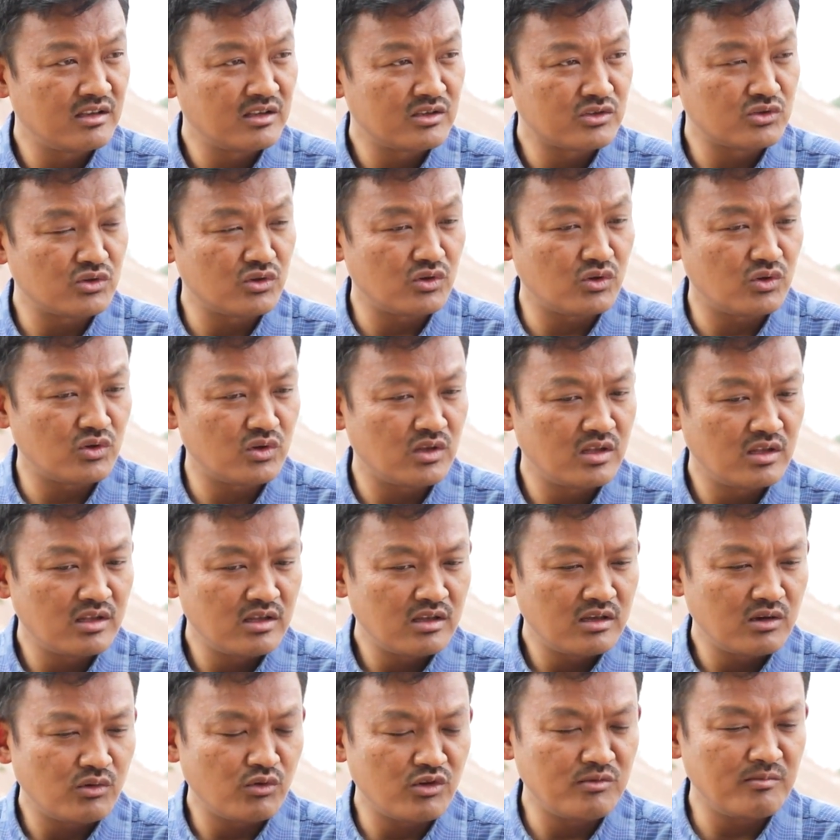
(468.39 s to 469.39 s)
So
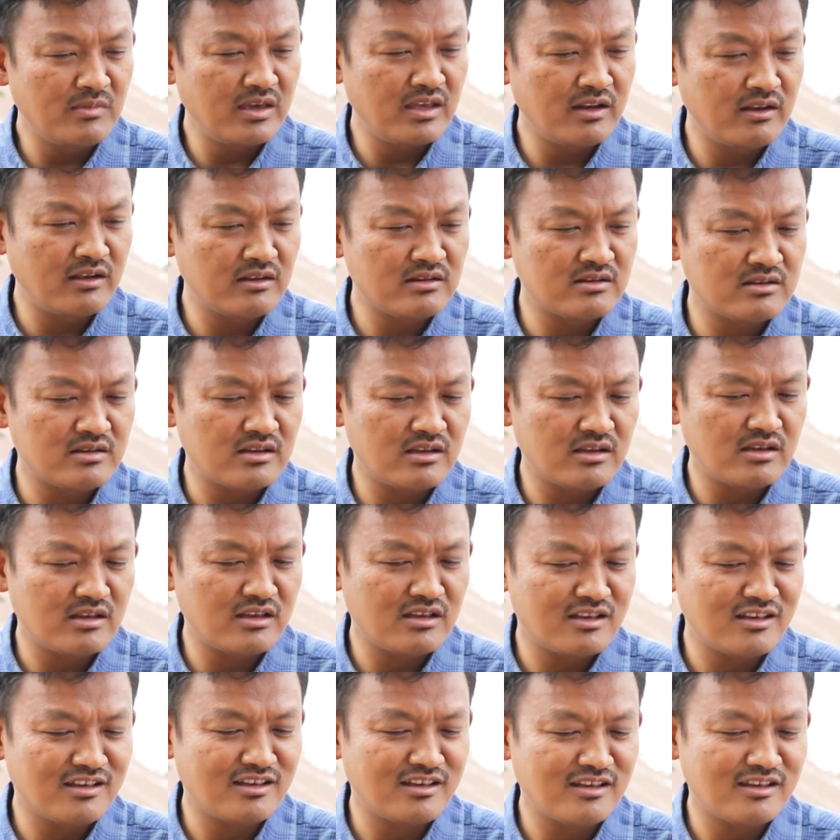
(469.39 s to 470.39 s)
we may not
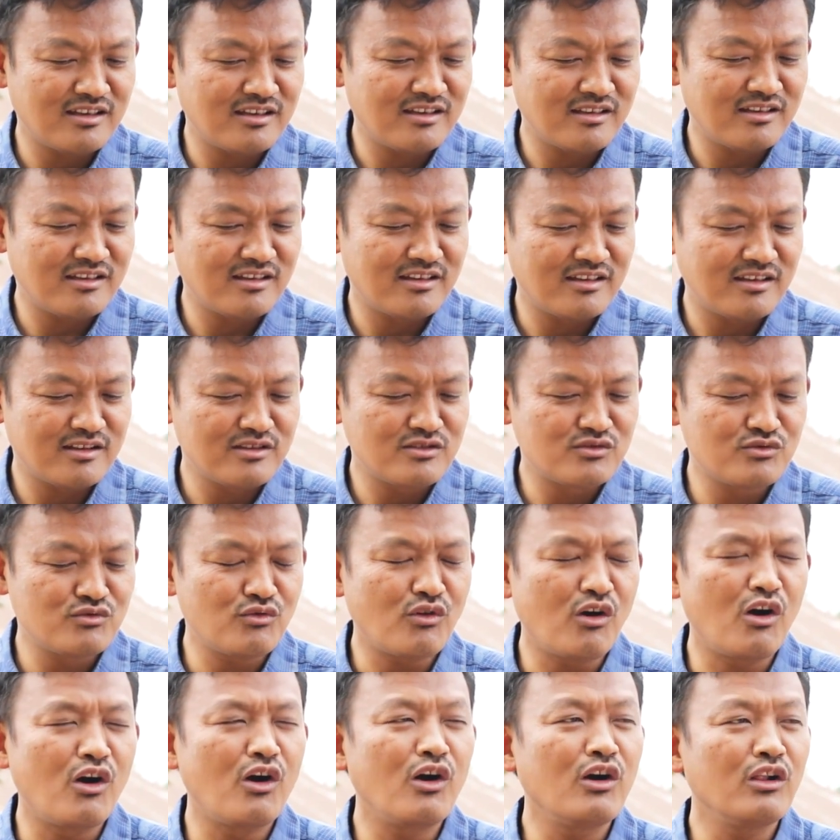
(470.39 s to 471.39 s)

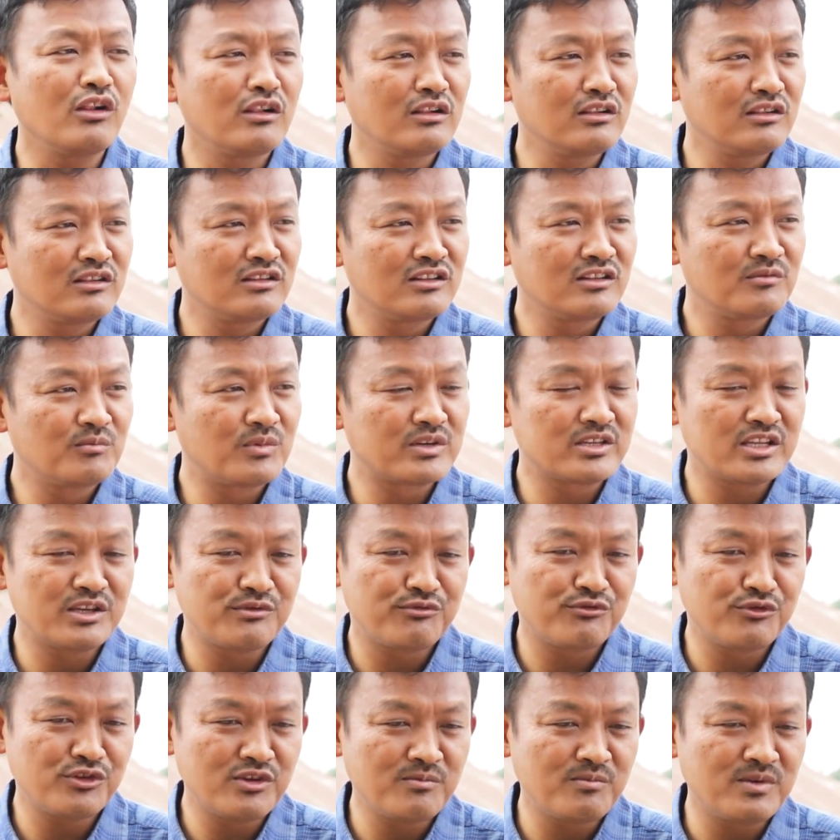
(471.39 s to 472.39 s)
do all, but
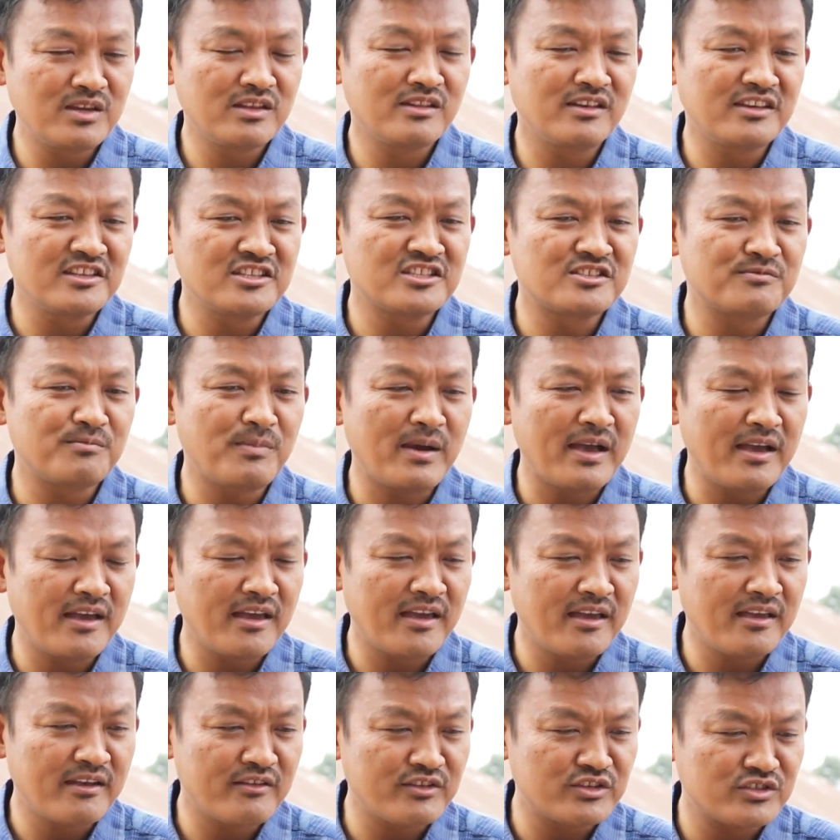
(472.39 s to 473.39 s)
if we be the
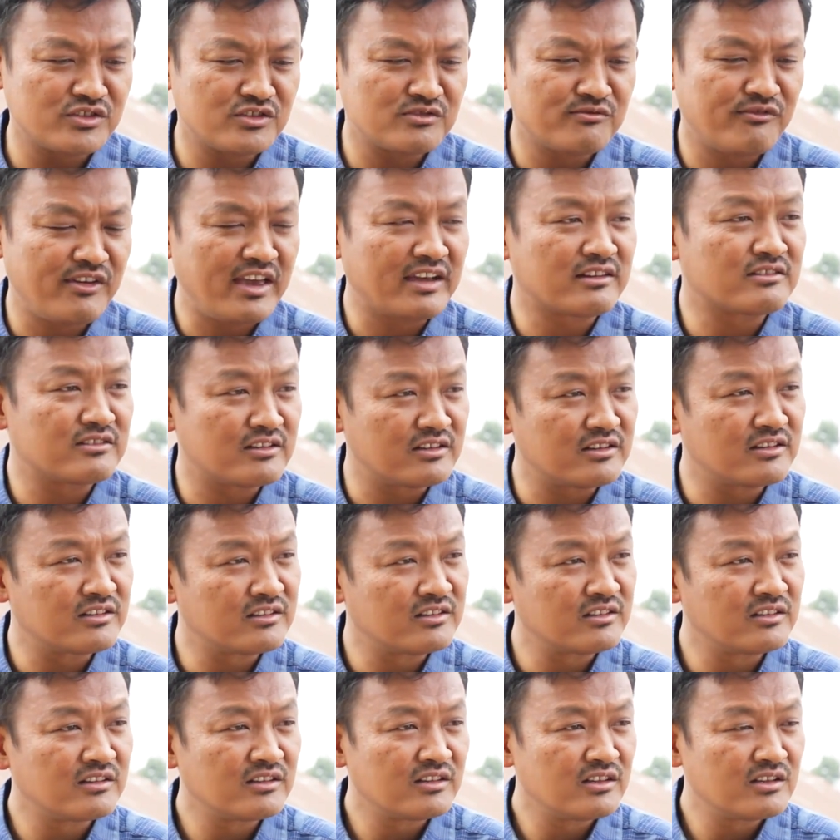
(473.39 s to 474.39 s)
inspiration factor
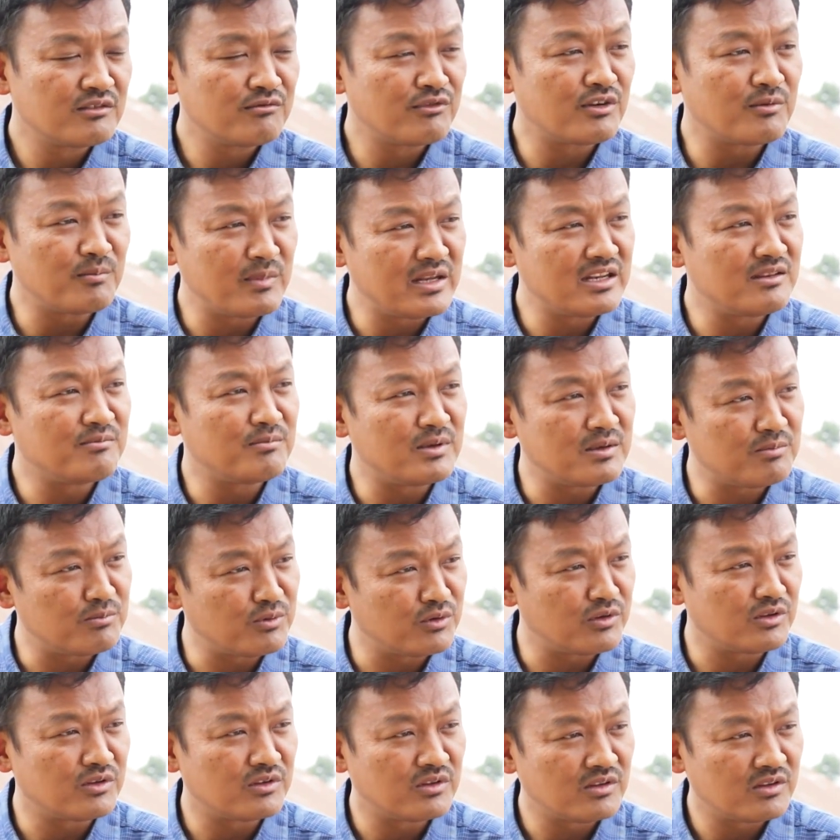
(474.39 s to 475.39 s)
for many
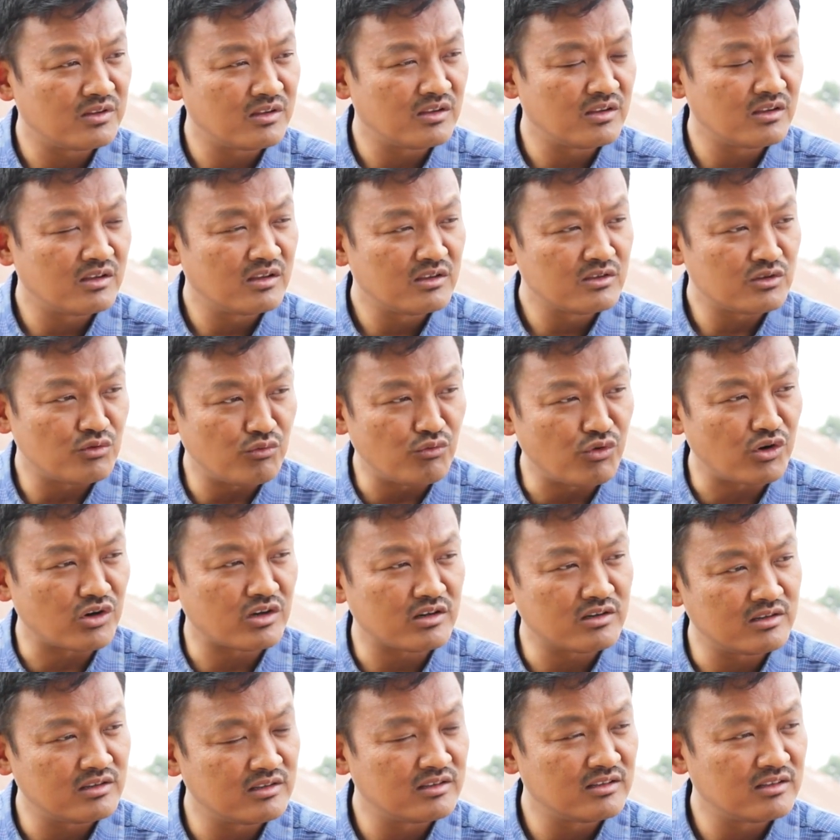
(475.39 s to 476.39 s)
people to work.
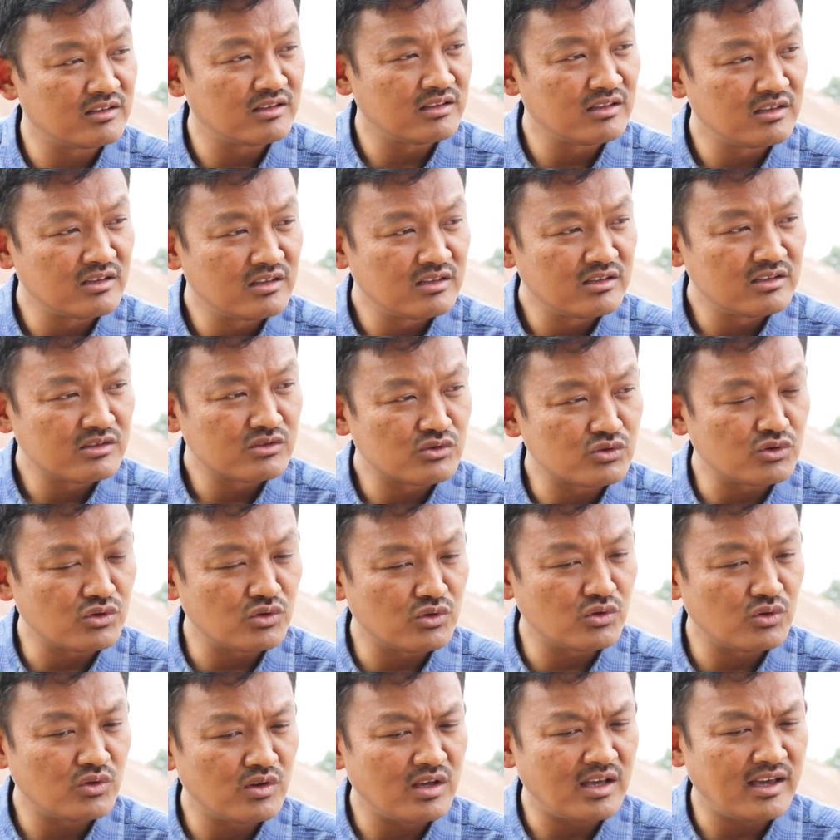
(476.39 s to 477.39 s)

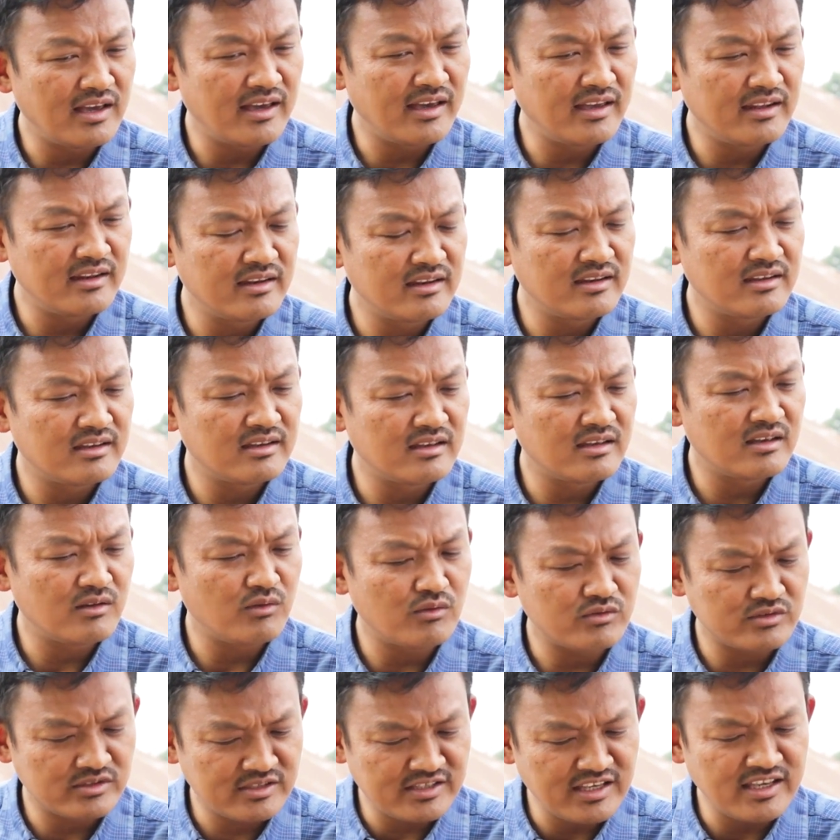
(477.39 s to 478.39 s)
So and
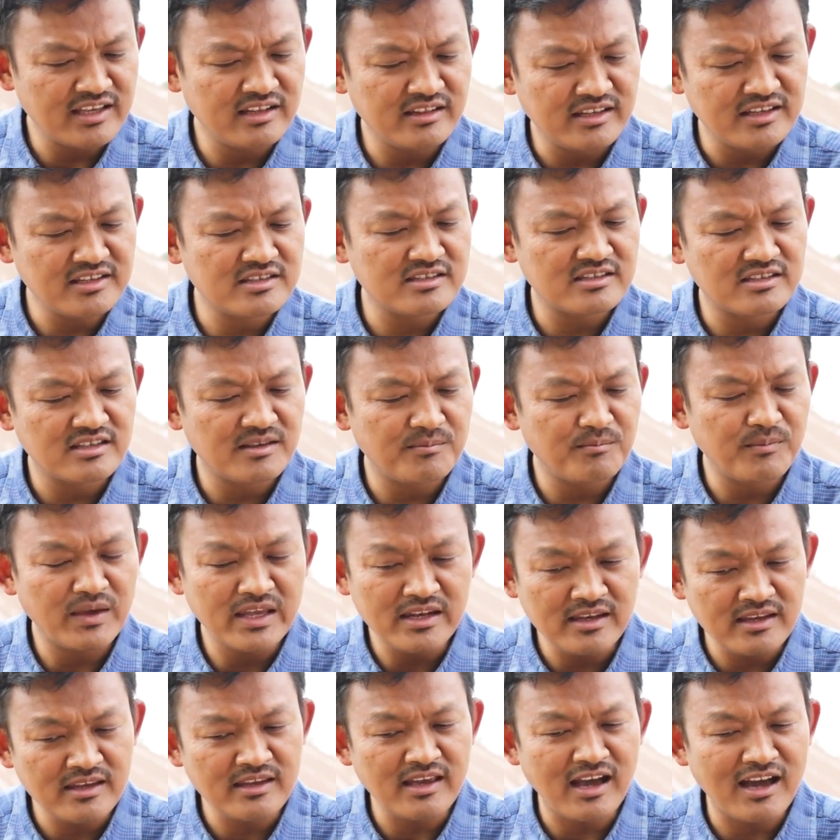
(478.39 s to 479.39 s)
seeing this,
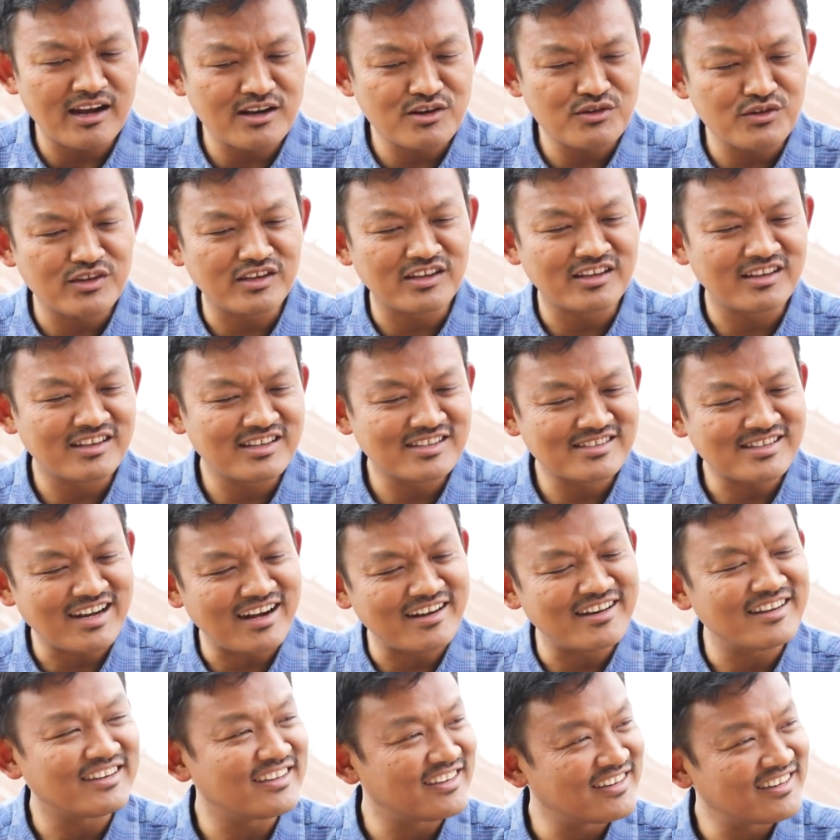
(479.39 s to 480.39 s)
many are doing
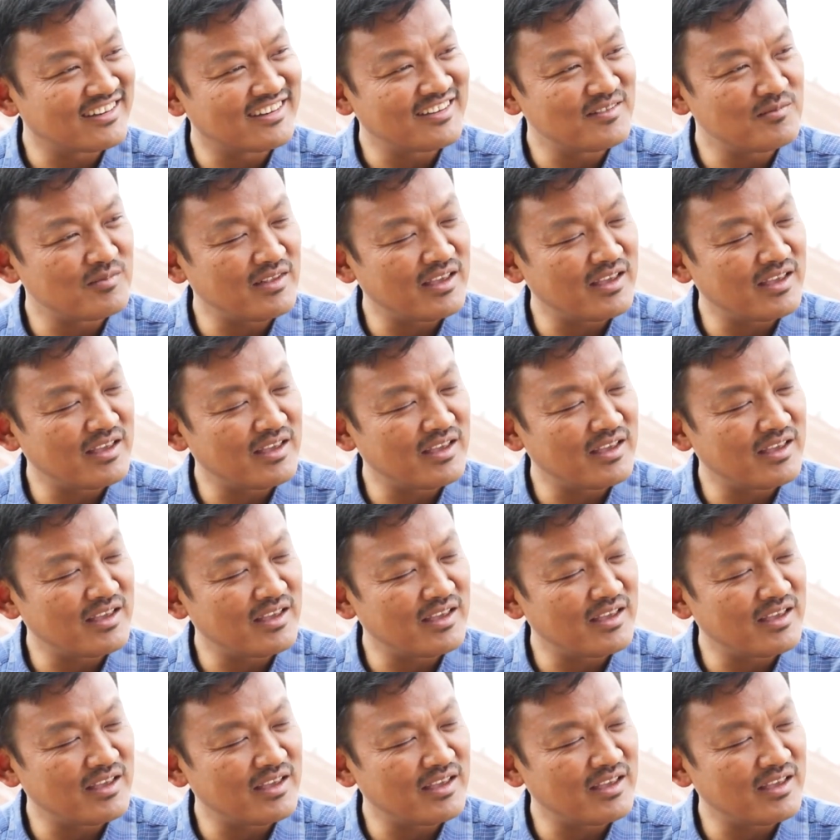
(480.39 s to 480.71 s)
starting. No?